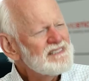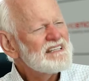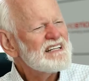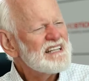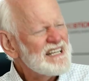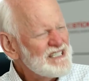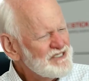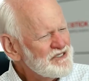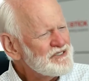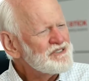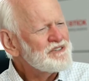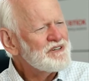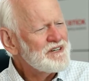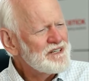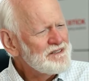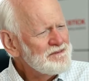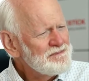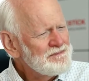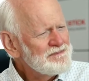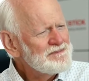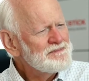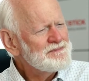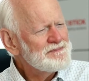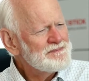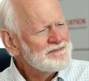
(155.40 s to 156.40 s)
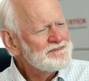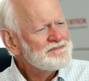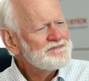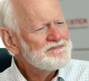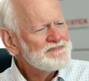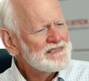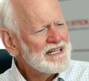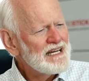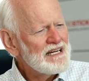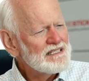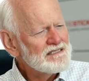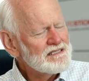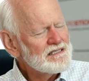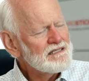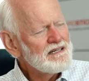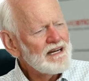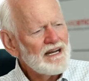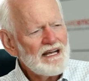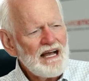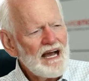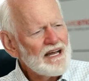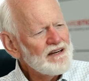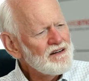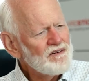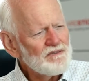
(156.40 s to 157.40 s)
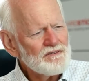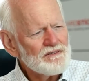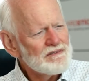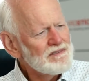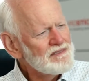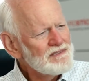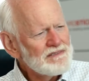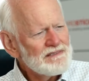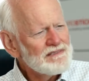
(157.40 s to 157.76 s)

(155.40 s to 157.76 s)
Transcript: That's good. That's good. I don't